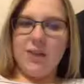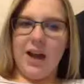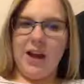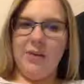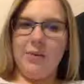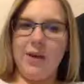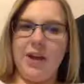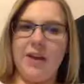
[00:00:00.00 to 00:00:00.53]

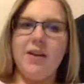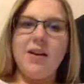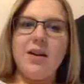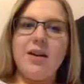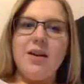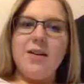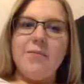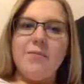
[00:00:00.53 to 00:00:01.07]
That
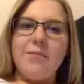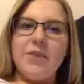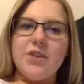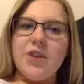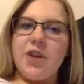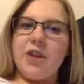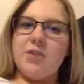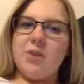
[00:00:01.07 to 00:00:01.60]
one.
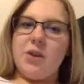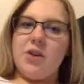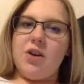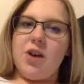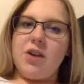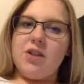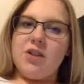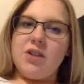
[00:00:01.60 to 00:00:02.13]
That's where
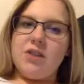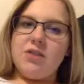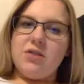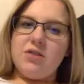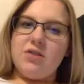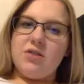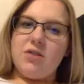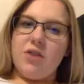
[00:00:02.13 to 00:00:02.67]
crust is
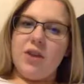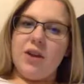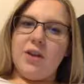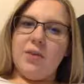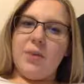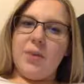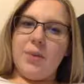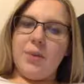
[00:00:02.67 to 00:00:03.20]
destroyed and
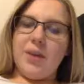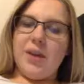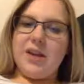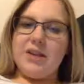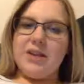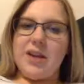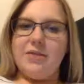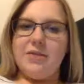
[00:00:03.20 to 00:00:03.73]
one plate
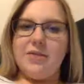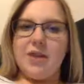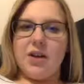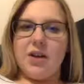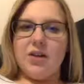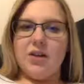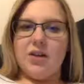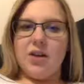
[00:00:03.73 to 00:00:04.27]
bends
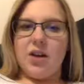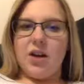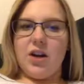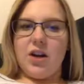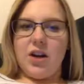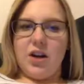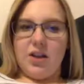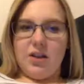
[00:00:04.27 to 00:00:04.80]
under
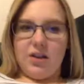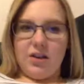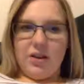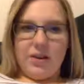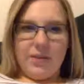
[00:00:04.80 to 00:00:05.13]
another.